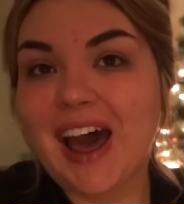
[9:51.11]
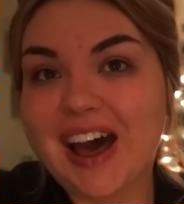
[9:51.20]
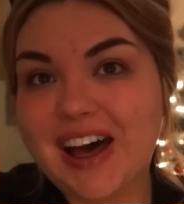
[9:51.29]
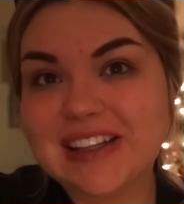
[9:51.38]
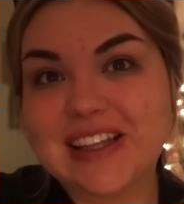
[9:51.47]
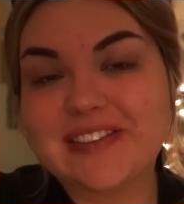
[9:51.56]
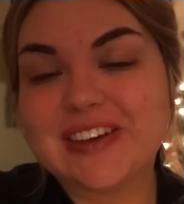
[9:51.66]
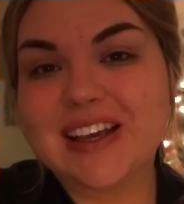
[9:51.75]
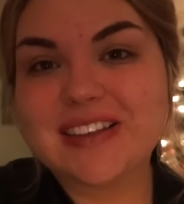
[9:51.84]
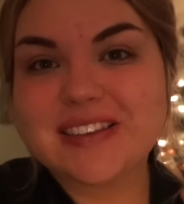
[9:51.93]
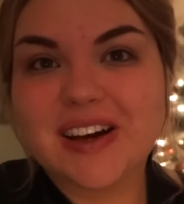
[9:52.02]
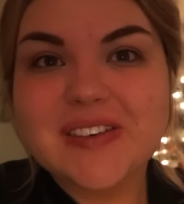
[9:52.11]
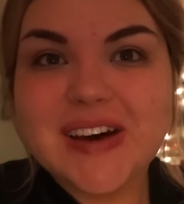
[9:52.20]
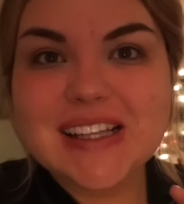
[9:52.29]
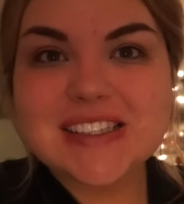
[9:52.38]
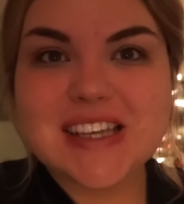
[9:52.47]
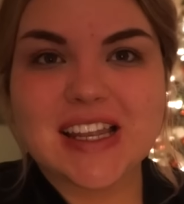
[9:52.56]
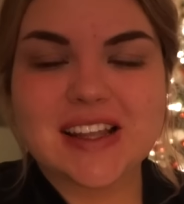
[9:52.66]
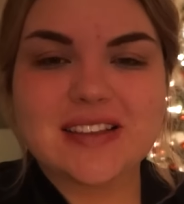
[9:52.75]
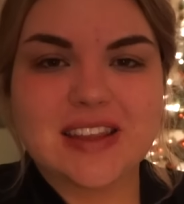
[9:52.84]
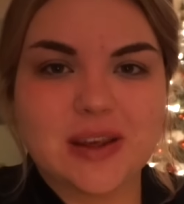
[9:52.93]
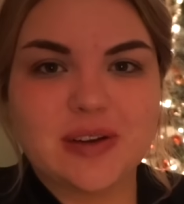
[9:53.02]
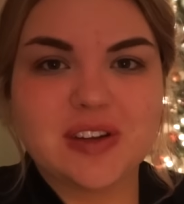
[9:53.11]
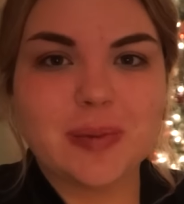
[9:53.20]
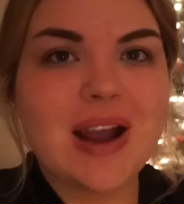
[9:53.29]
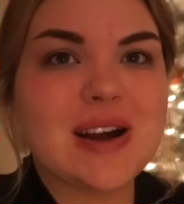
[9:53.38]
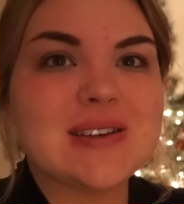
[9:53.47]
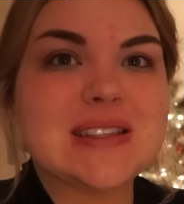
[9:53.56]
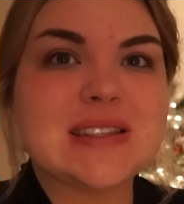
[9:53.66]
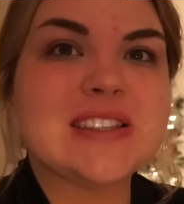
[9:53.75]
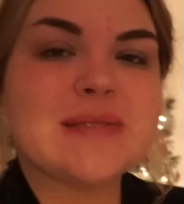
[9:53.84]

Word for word: Uh, I love you guys so much and I'll see you in tomorrow's.